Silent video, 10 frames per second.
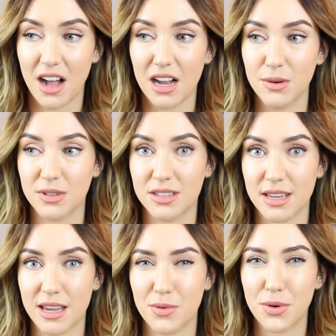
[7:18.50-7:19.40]
I will
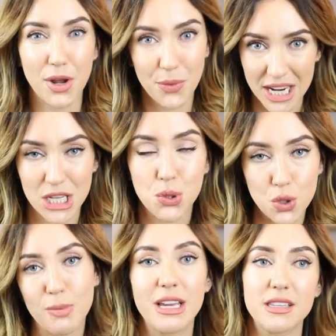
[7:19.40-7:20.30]
say I'm only going to
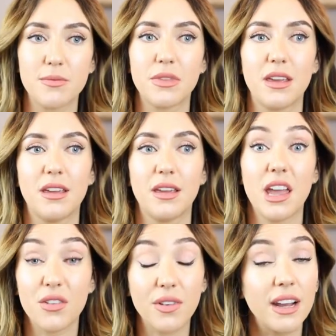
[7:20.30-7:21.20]
talk about something
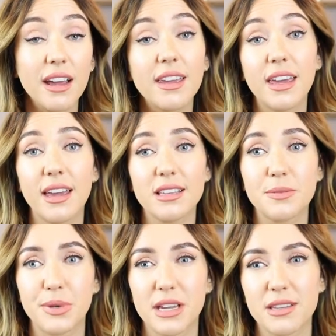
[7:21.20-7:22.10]
if I like it,
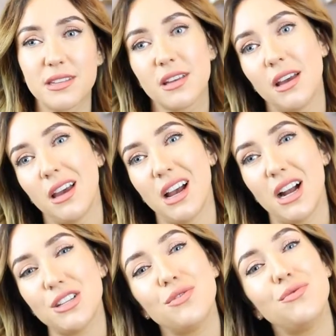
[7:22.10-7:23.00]
because
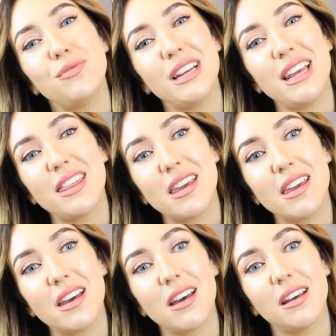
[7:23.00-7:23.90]
I don't really
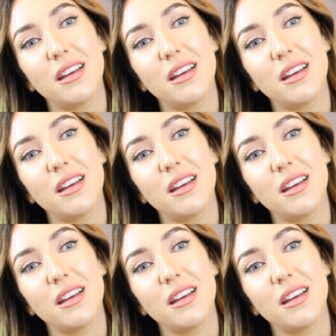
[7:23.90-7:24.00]
think